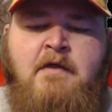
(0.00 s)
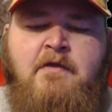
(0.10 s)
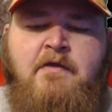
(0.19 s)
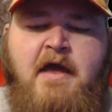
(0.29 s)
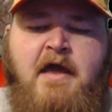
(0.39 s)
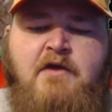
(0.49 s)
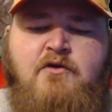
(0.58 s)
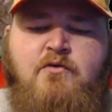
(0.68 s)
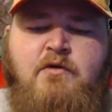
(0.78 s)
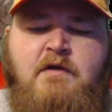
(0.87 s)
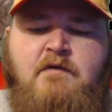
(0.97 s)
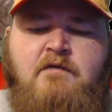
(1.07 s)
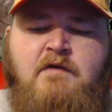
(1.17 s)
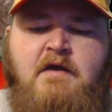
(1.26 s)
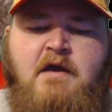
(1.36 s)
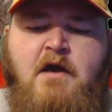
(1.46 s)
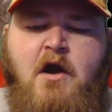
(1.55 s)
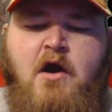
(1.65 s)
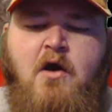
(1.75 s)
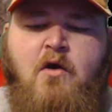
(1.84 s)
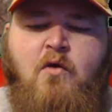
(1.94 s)
that you can see
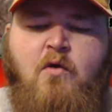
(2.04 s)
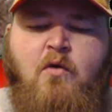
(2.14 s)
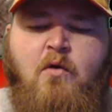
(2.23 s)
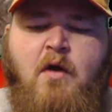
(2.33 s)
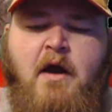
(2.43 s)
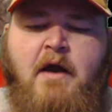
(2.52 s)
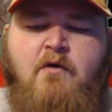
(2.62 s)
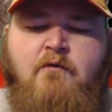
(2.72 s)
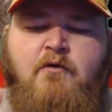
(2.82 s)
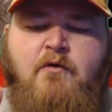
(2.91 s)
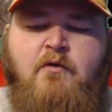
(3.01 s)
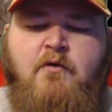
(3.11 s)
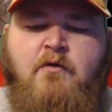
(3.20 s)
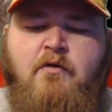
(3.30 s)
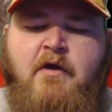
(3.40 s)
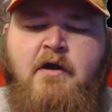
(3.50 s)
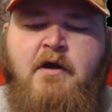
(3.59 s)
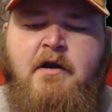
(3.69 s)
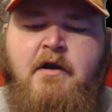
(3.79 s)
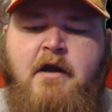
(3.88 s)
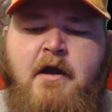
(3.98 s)
right over there.
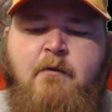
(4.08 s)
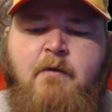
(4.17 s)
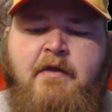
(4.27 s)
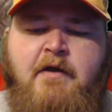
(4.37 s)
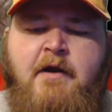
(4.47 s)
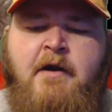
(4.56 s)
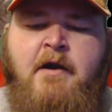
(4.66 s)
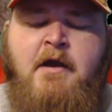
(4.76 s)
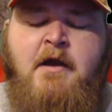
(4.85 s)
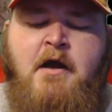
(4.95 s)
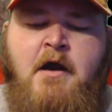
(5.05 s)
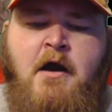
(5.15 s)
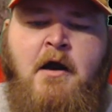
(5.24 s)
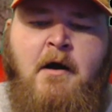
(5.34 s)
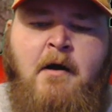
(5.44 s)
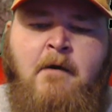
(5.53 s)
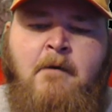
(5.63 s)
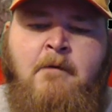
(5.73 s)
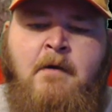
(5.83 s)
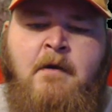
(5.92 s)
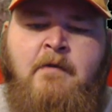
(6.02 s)
Yeah, right there. Uh,
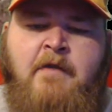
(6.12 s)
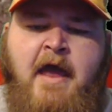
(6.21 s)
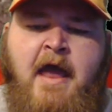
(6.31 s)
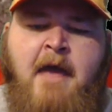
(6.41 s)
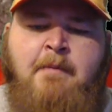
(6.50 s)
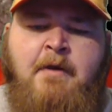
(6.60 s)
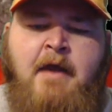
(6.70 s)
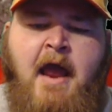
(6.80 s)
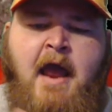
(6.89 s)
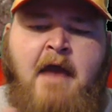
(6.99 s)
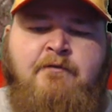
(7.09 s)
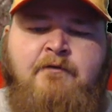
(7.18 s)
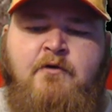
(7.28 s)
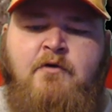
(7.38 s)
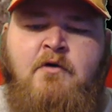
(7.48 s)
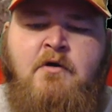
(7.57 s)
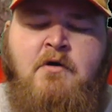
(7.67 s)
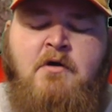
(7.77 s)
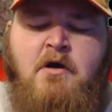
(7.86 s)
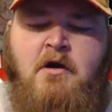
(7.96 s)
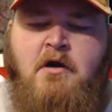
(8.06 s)
that happened after
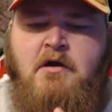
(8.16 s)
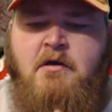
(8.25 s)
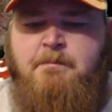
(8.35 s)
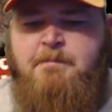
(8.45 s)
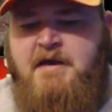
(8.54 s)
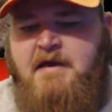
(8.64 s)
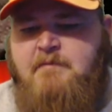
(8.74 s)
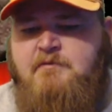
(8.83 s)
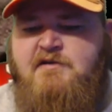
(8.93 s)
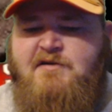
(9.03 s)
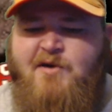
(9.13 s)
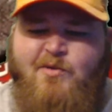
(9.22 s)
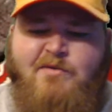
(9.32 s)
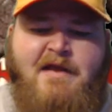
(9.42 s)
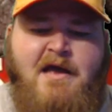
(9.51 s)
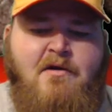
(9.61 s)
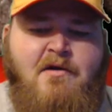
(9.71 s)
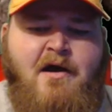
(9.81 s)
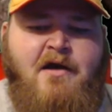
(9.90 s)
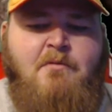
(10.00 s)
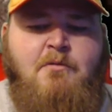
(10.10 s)
Khabib choked out
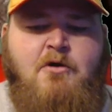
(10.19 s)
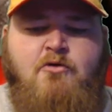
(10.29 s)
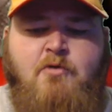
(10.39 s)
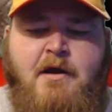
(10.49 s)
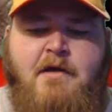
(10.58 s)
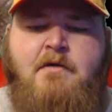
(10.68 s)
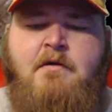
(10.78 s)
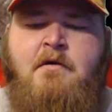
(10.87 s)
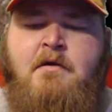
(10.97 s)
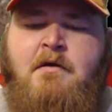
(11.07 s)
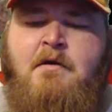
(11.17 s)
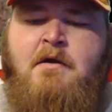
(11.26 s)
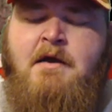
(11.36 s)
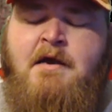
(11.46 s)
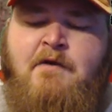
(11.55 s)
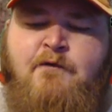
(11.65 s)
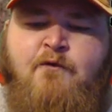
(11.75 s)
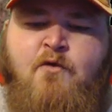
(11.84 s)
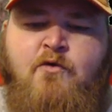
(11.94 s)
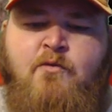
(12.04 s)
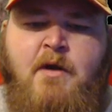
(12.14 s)
Conor McGregor in the
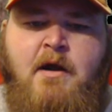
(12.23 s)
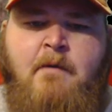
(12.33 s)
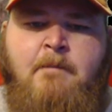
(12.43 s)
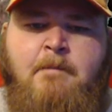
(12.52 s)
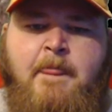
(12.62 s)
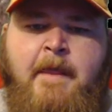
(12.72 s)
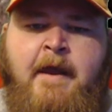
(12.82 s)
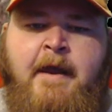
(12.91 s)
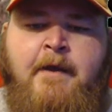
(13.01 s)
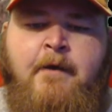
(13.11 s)
fourth round. And